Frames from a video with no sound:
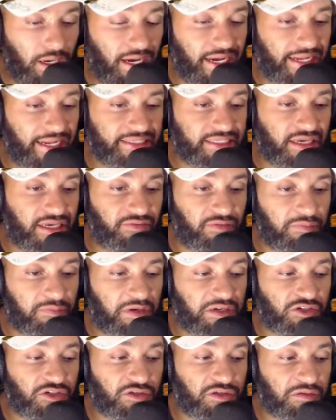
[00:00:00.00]
It's giving
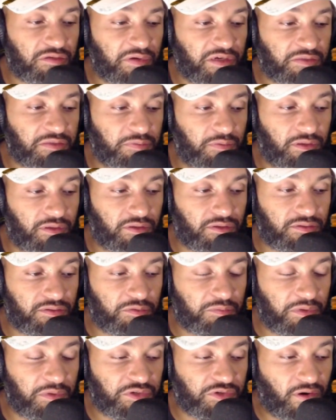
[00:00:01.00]
Major League Baseball
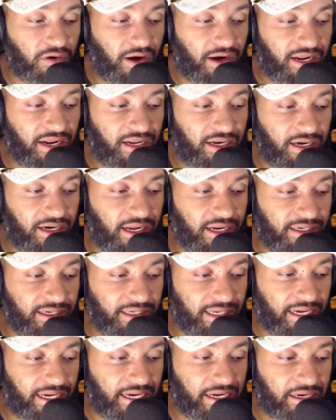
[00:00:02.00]
too much credit, and I'd
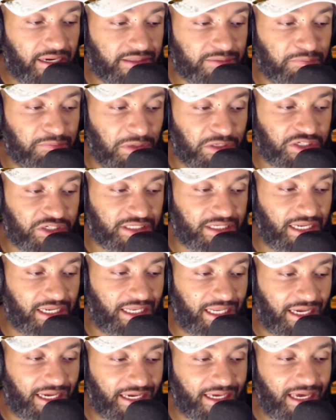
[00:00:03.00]
like it as much as
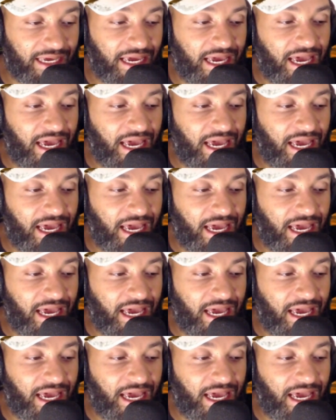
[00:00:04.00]
I like.